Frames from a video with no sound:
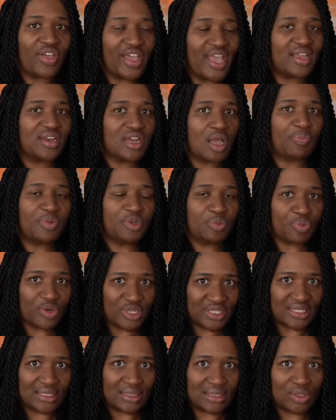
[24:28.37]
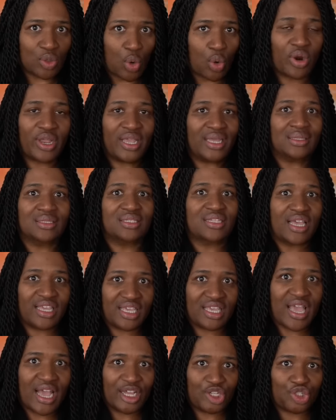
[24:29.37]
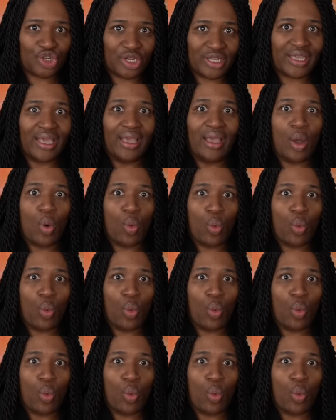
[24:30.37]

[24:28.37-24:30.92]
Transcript: They end up in prisons or in psychiatric